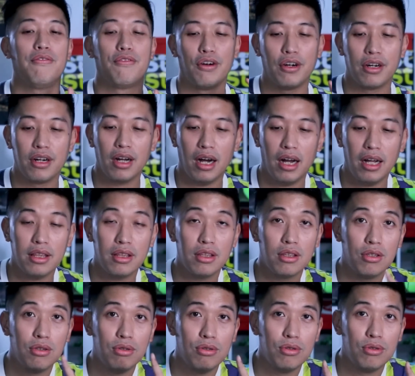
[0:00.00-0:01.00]

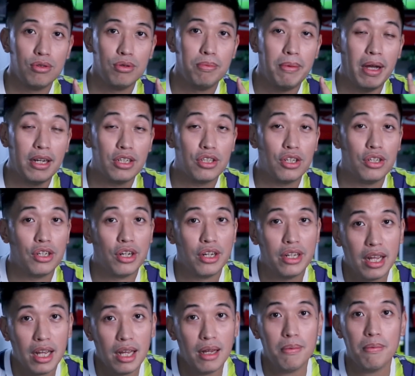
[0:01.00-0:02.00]
forgot to mention your
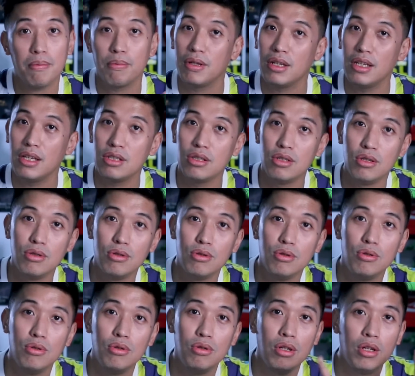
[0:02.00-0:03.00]
name, please
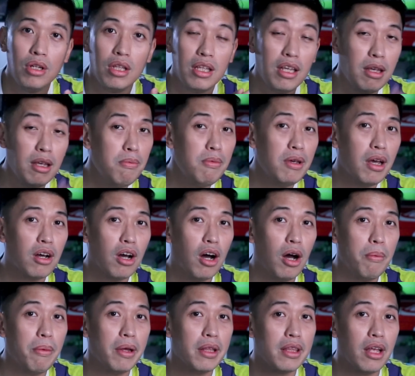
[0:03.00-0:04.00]
do leave me a
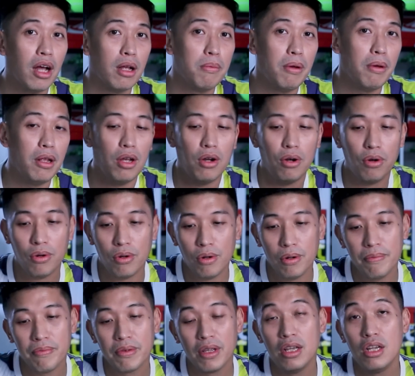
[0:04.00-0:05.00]
comment down below.
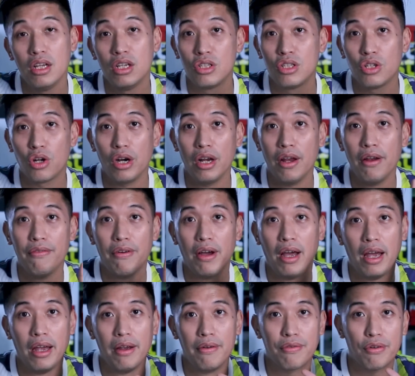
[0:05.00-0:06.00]
Sorry if
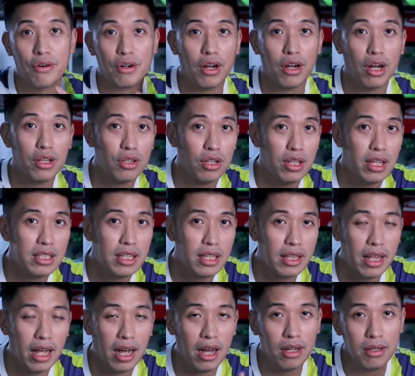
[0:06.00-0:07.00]
I forgot to list it
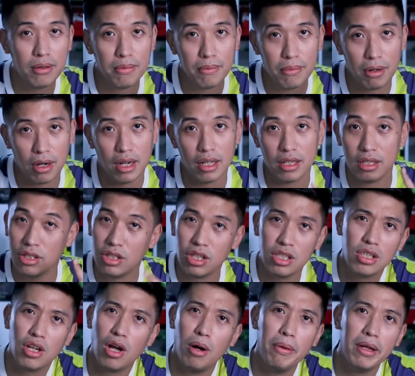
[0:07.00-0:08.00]
down, but
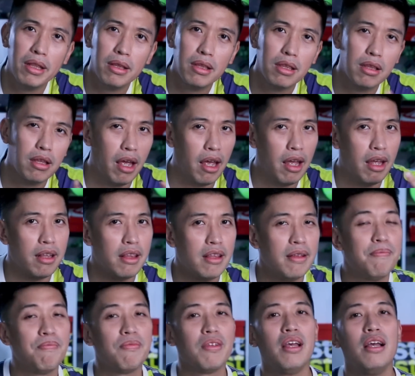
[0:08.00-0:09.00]
just comment and
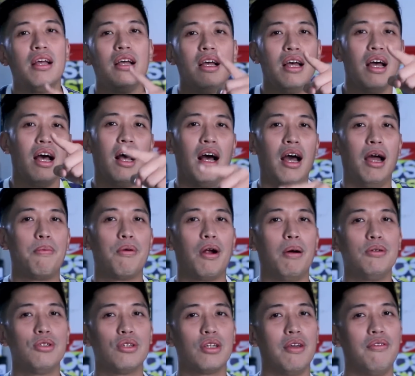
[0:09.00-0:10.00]
I
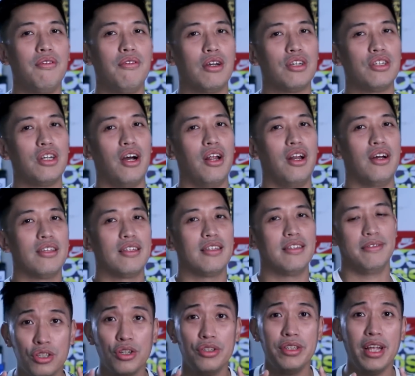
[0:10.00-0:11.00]
promise to give you a shout out.
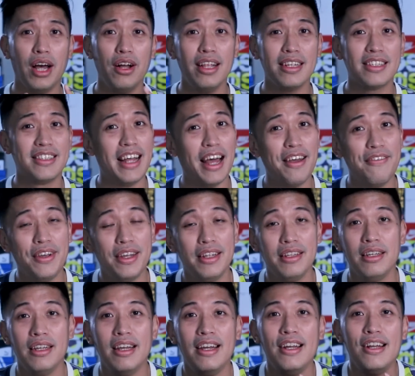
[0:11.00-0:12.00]
So now let's dive in
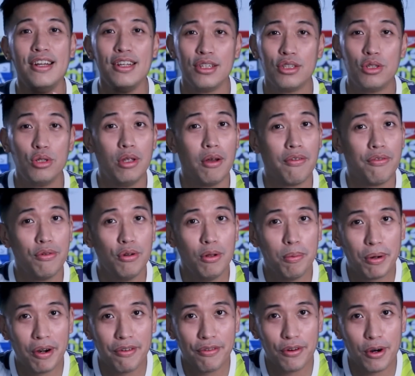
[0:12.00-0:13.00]
to the full
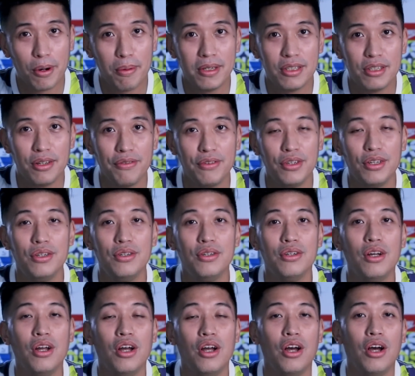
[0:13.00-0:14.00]
performance review
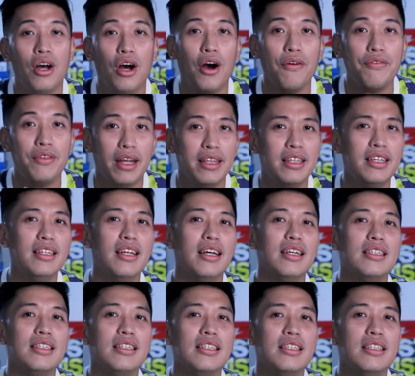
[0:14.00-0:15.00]
of the
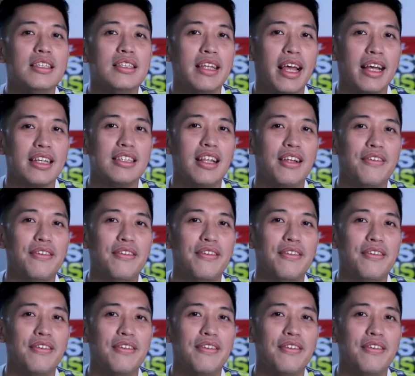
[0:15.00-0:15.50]
Adidas Next